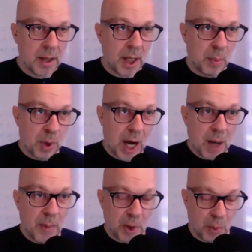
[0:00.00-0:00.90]
In
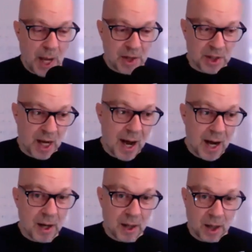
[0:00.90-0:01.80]
Proudmouth, we actually
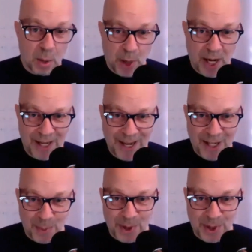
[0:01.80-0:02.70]
hired a cult branding
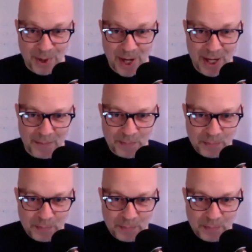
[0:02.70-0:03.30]
expert to create it.